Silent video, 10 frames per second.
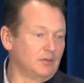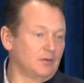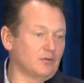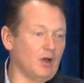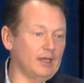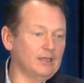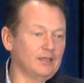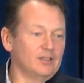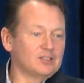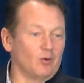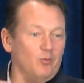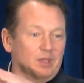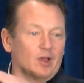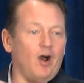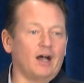right? So it would be
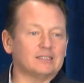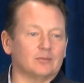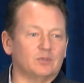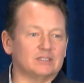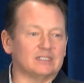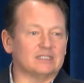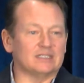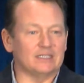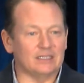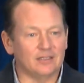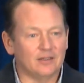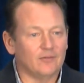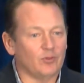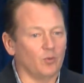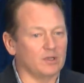awesome is to see
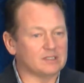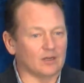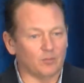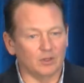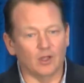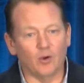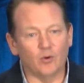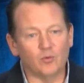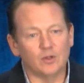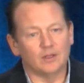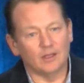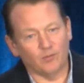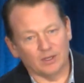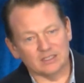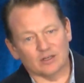the ones that are below, if we
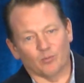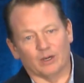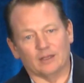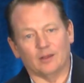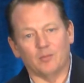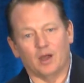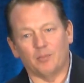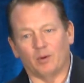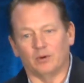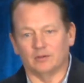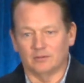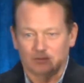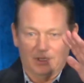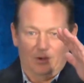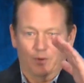can start bringing them up. I don't
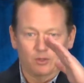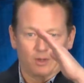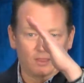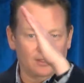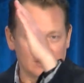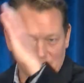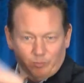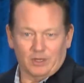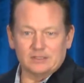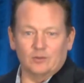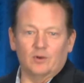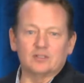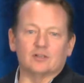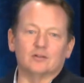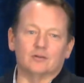want to do anything to suppress the ones that
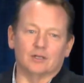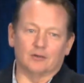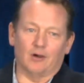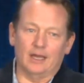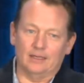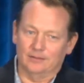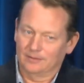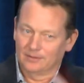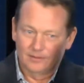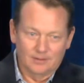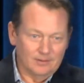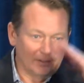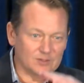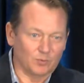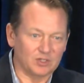are doing it great.
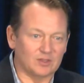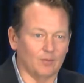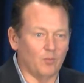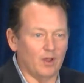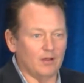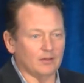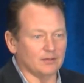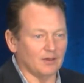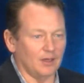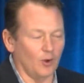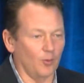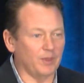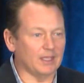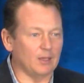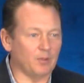Let's wish them well and hope they
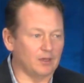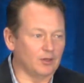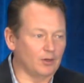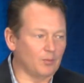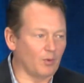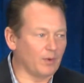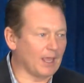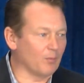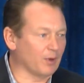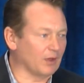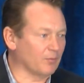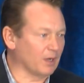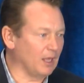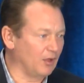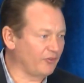keep on doing it, but we got to bring everybody
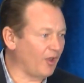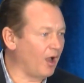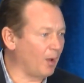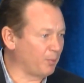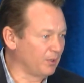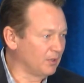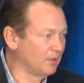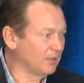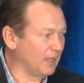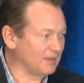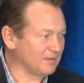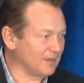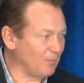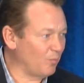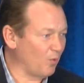else up at the
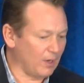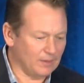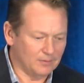same point.